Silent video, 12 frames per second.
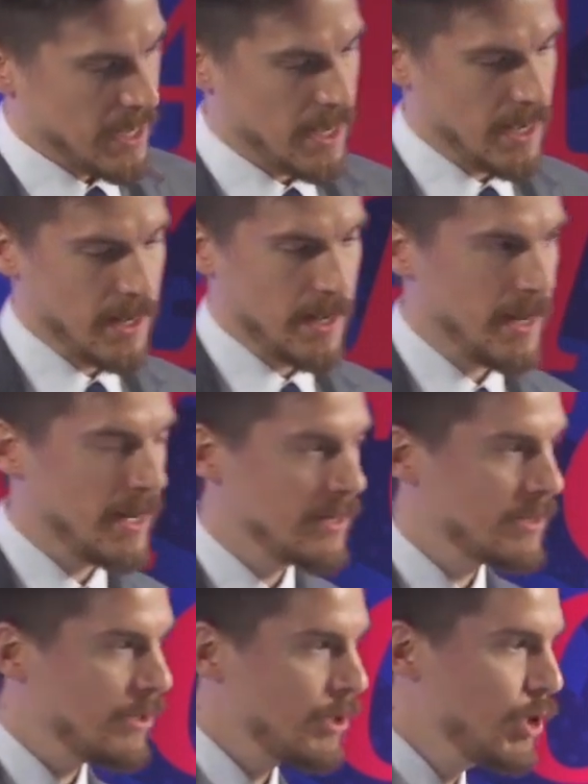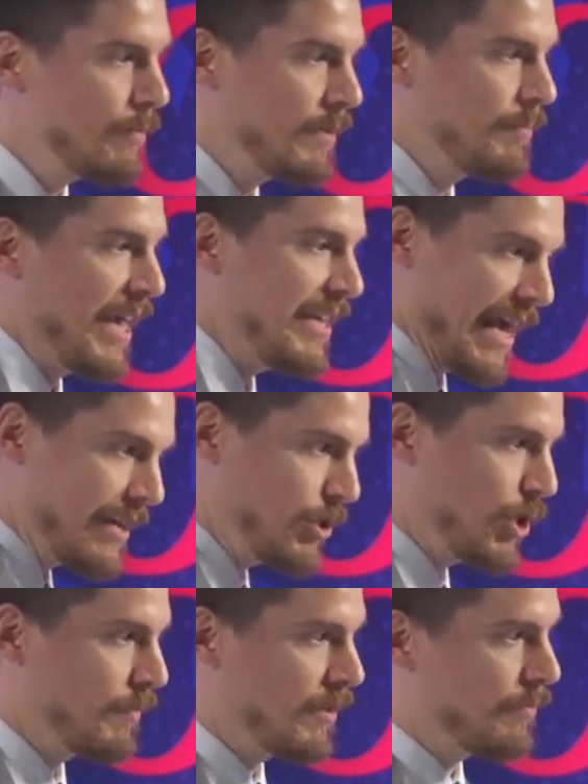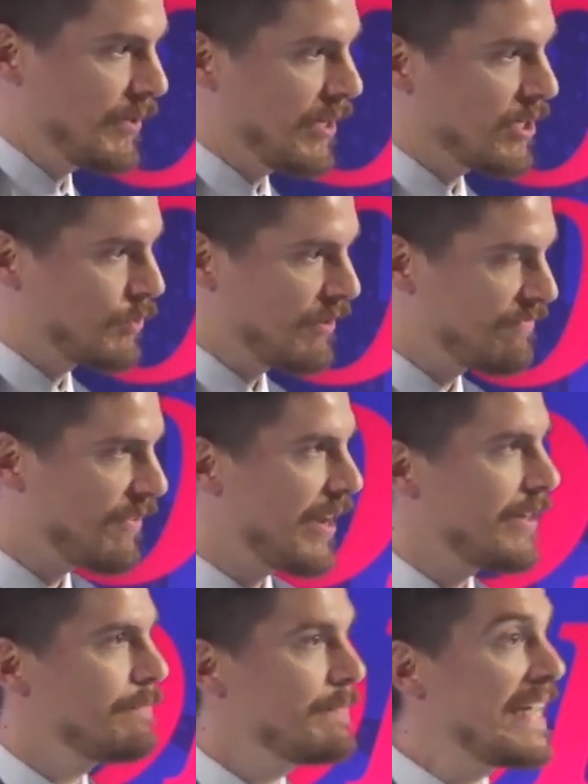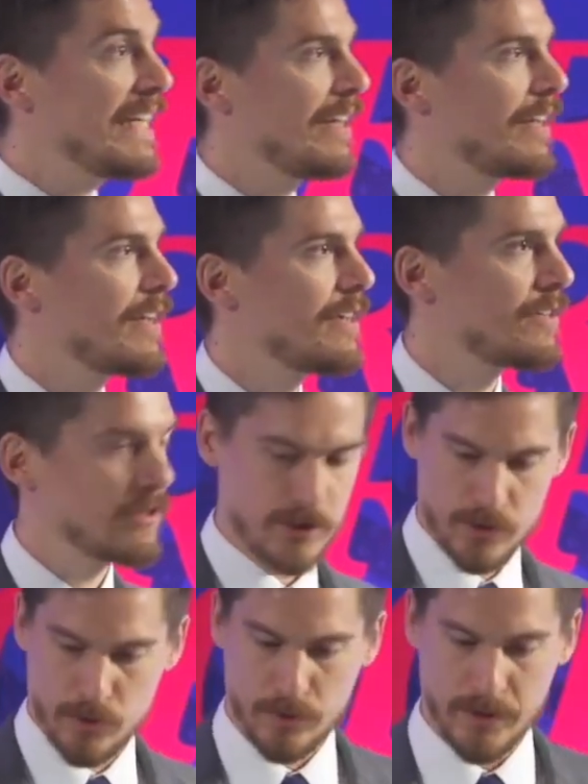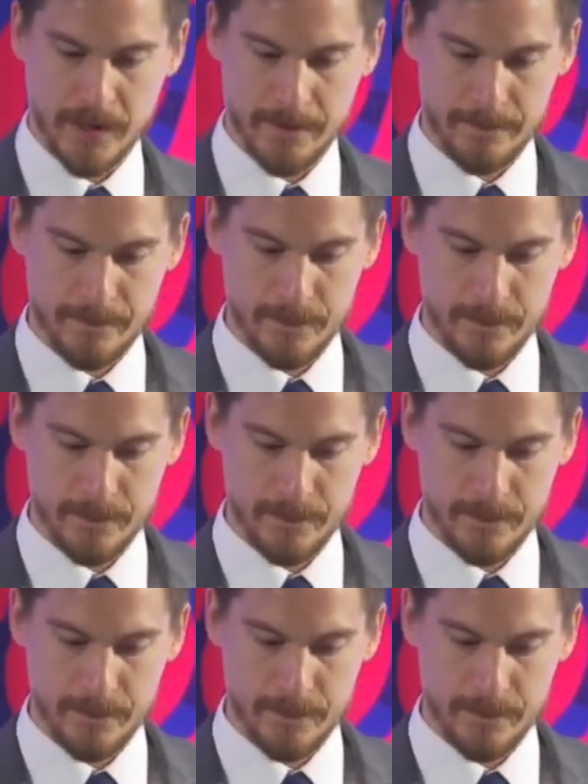And as human beings, we find meaning in a story.